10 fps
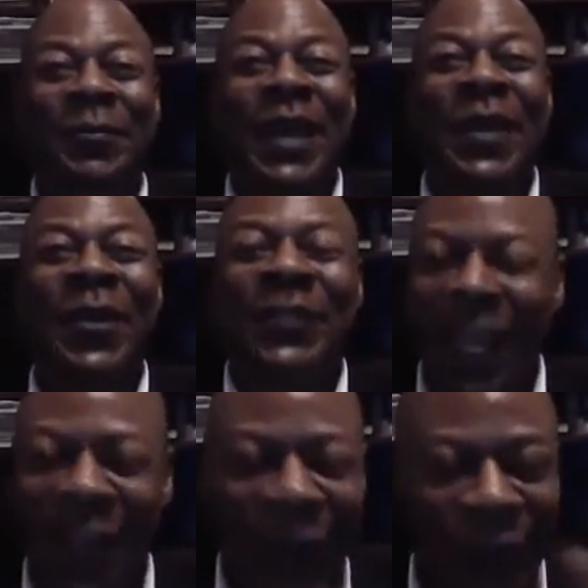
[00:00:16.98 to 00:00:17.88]
Manoj. I
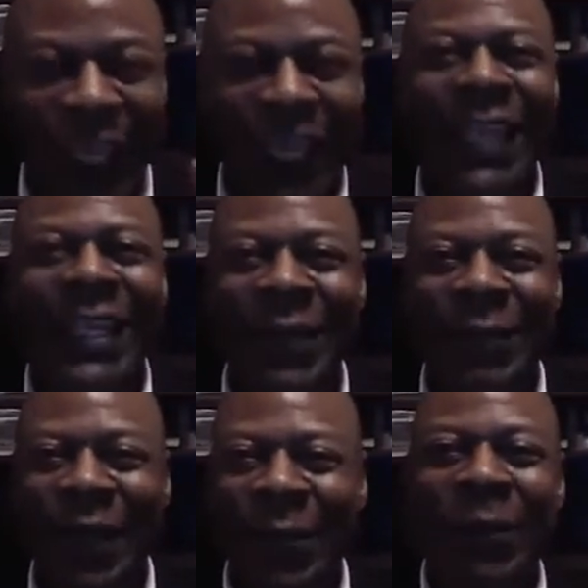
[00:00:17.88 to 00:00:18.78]
know he didn't win it.
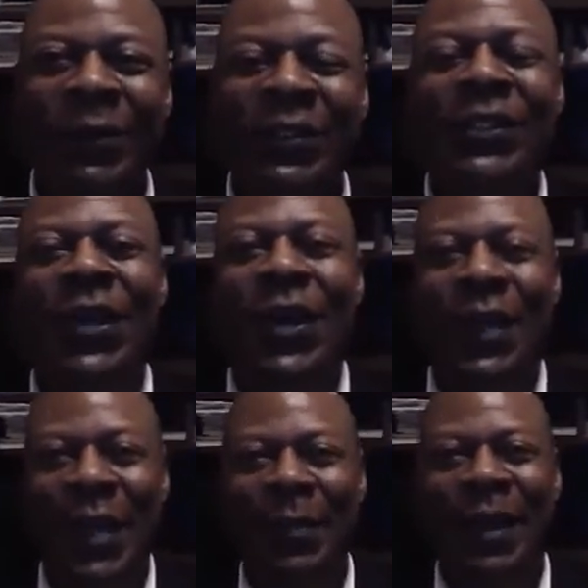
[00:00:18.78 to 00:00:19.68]
We were just talking
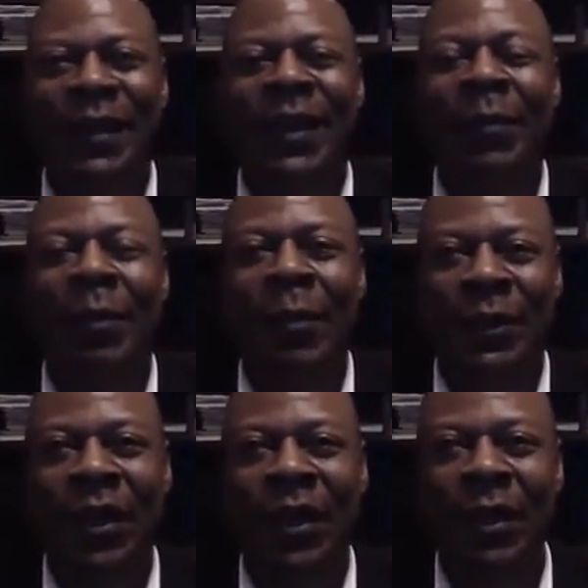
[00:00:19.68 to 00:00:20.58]
about that, but we were
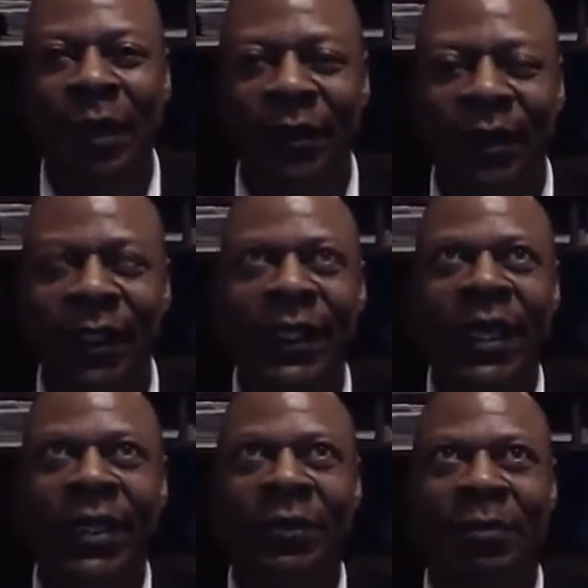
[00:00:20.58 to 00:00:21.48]
talking about the
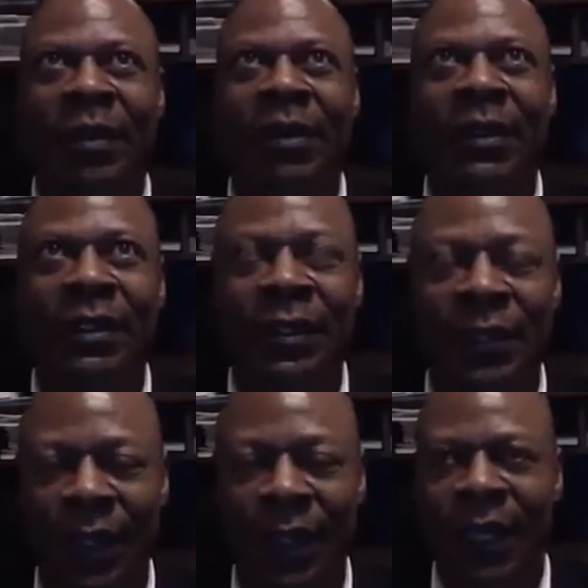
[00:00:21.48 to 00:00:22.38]
experiences
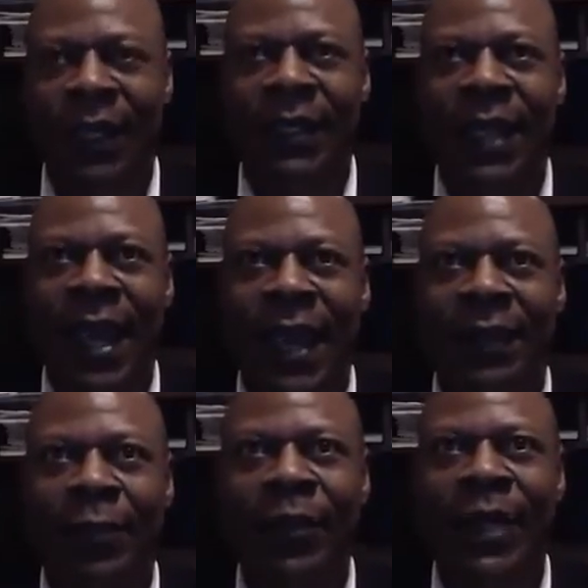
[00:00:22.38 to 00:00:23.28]
that
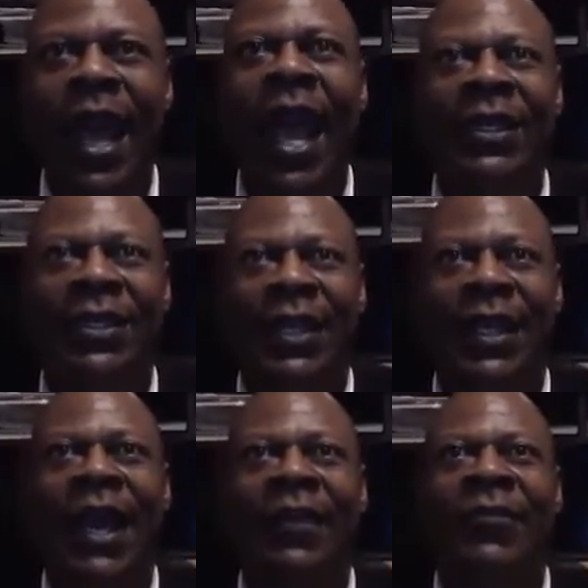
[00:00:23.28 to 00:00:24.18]
we actually
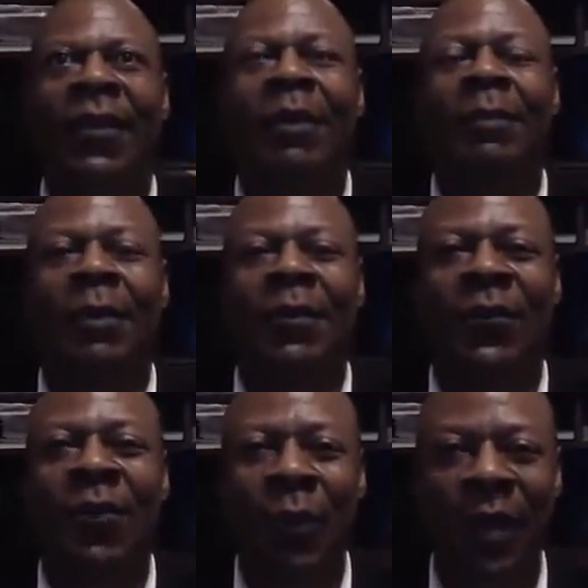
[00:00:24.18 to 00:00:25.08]
got from it. But before
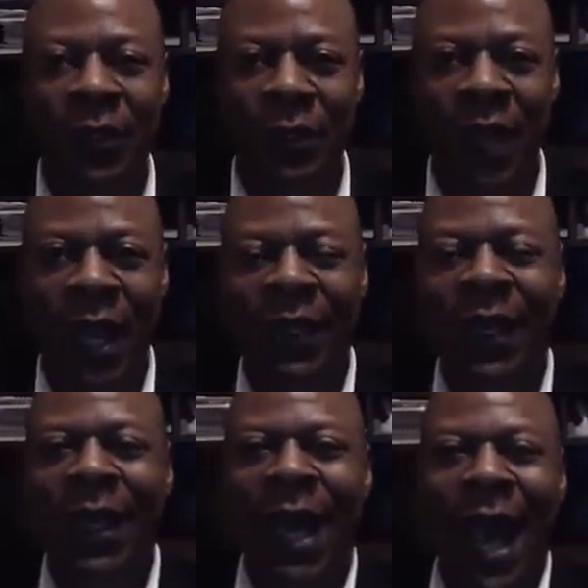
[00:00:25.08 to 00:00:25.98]
we do that,
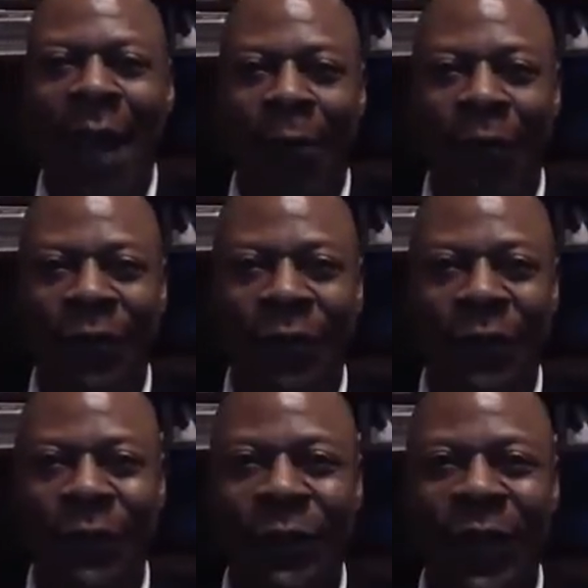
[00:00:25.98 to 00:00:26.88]
I want
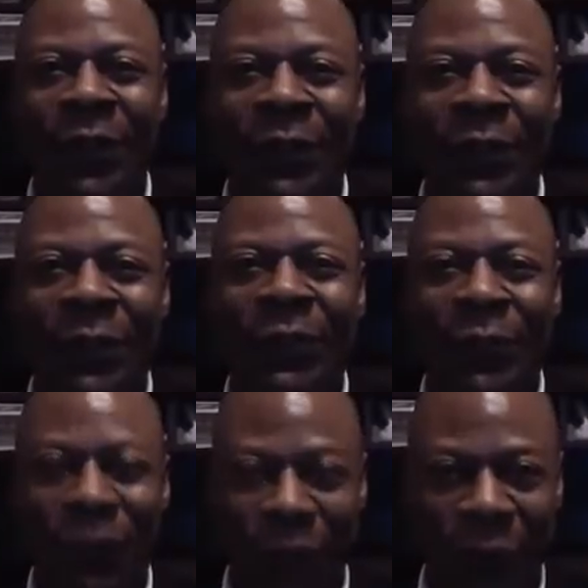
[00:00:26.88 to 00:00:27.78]
to introduce you
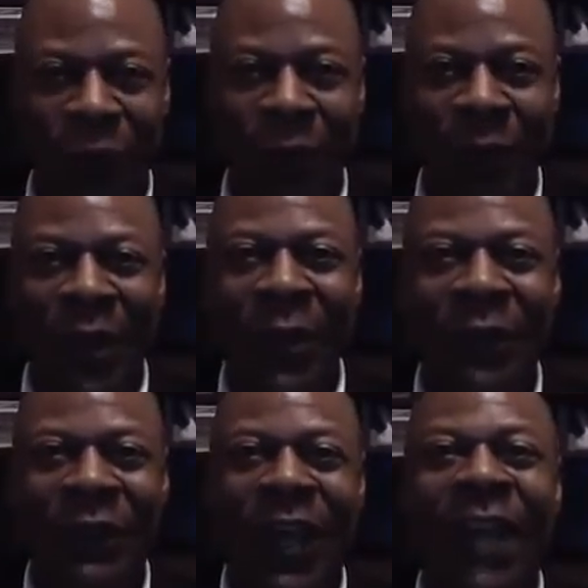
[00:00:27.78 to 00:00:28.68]
to Manoj
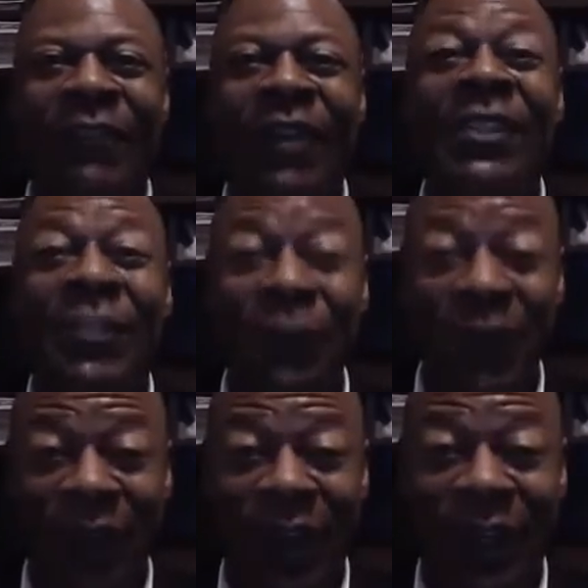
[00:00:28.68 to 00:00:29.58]
Vasudevan.